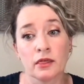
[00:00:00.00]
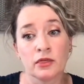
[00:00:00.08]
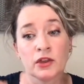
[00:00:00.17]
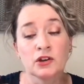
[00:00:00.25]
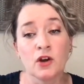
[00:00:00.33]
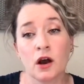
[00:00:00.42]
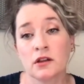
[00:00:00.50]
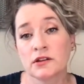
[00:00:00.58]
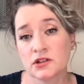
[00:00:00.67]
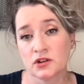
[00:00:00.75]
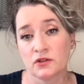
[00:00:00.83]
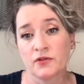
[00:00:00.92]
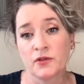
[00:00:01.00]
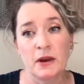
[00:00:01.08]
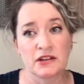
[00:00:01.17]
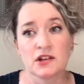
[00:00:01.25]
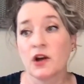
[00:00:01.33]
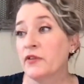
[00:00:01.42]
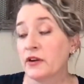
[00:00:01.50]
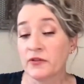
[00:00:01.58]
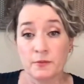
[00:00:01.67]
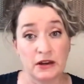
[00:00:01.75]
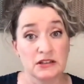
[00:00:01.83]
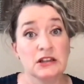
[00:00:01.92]
the knowledge from myself and
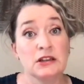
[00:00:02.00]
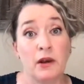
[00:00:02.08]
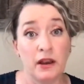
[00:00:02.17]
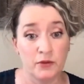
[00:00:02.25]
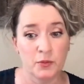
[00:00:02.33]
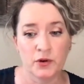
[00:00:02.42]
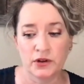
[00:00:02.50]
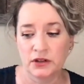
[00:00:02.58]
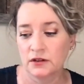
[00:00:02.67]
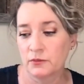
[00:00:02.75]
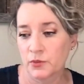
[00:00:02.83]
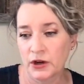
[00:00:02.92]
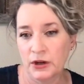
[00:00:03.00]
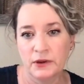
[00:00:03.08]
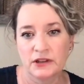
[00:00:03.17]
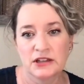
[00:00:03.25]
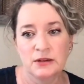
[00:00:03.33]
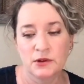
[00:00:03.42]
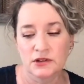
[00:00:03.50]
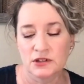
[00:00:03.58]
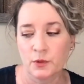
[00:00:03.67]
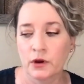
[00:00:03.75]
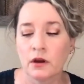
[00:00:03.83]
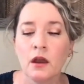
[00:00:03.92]
from my team. I have a pretty big team at this
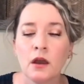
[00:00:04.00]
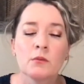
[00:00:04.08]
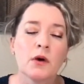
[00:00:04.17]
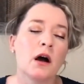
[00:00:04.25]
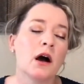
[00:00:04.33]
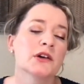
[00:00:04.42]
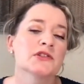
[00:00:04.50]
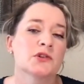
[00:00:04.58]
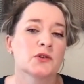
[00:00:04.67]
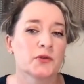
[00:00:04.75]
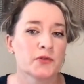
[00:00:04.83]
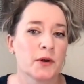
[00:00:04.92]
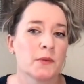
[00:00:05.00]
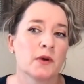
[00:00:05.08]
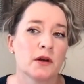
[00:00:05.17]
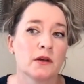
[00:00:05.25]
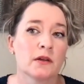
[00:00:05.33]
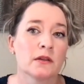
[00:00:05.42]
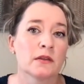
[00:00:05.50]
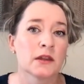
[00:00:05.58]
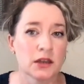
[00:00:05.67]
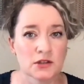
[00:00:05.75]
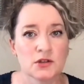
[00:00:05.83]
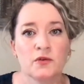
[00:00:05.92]
point, but also from the
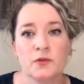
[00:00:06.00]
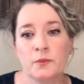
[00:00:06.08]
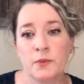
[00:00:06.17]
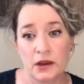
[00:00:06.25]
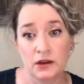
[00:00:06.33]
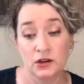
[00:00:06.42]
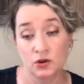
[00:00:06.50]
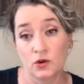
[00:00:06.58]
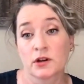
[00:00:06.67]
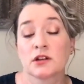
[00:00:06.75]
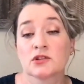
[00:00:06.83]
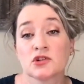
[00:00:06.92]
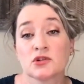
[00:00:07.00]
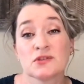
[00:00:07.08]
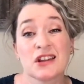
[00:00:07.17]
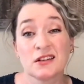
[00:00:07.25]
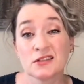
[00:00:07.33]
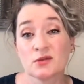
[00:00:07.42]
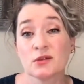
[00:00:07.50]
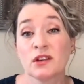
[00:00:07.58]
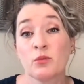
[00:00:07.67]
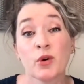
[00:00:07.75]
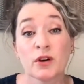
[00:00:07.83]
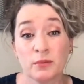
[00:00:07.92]
kids who've been in your kids' shoes. And it's really
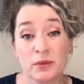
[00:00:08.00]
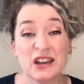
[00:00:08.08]
important